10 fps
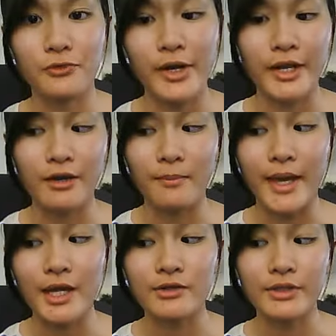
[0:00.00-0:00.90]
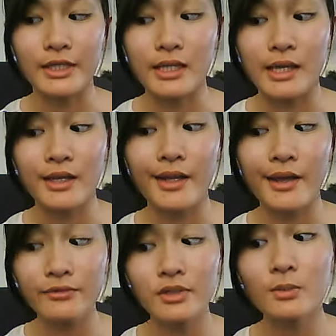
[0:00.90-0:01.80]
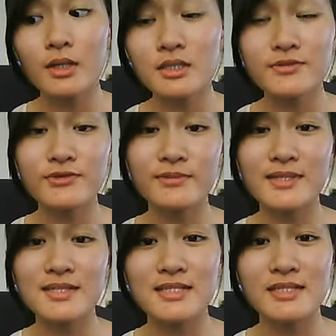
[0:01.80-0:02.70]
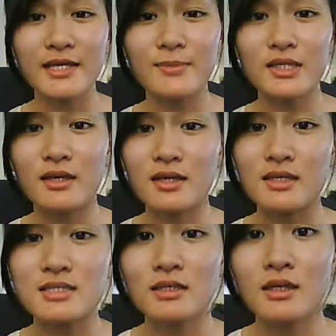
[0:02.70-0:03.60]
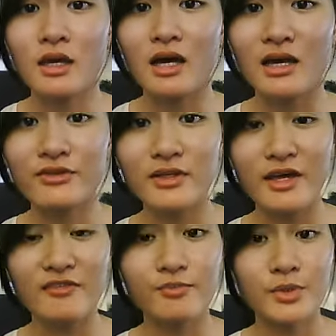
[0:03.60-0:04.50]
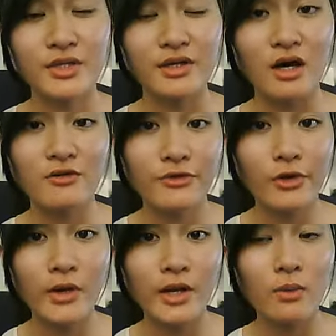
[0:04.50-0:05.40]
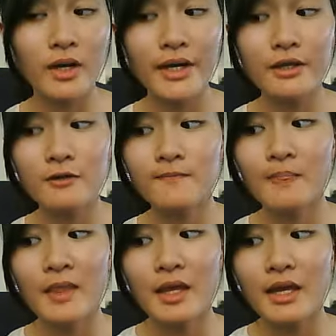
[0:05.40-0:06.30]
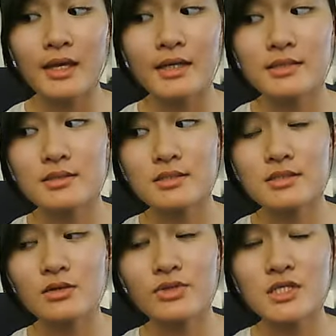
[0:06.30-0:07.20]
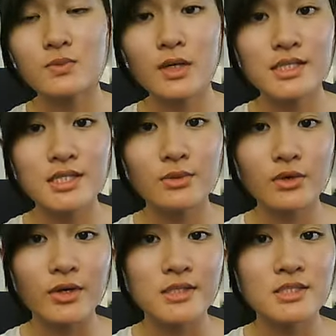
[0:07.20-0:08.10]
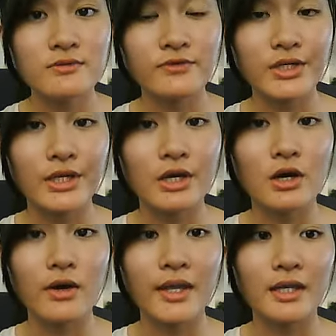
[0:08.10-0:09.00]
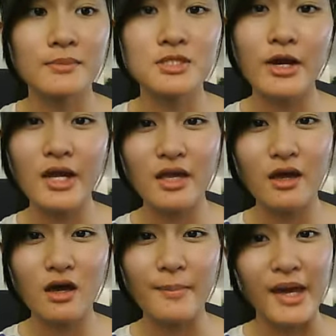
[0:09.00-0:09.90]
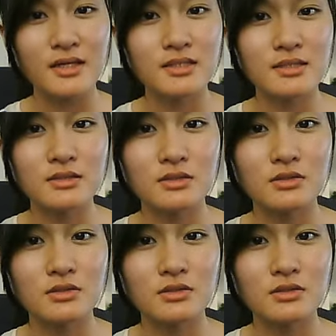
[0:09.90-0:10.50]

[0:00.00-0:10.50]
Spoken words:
ran out of battery, and I really wanted to film this today because I feel like I've put it off for quite a while. And so this was a requested video, and I'm sorry I got back to